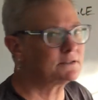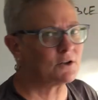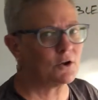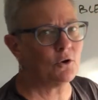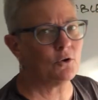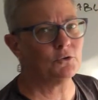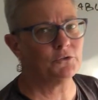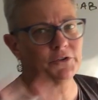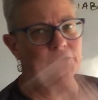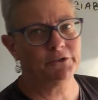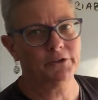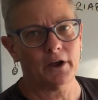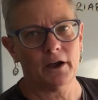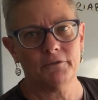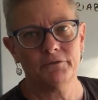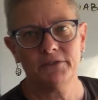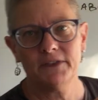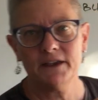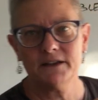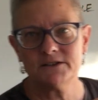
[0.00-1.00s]
old
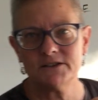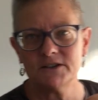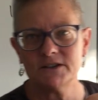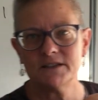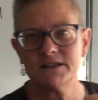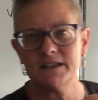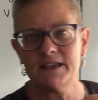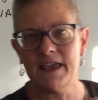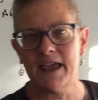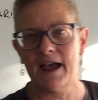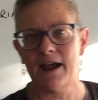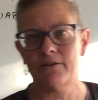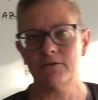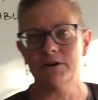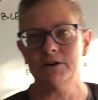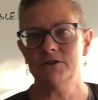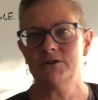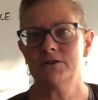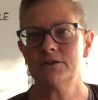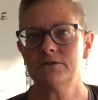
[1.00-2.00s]
stuff. That's just the
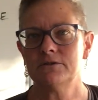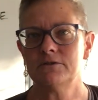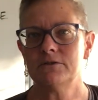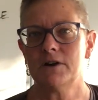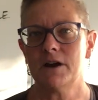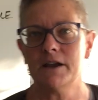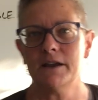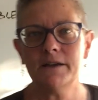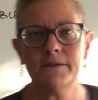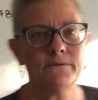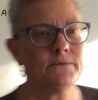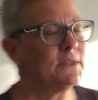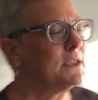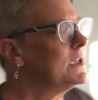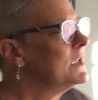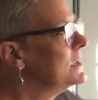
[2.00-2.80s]
average, right?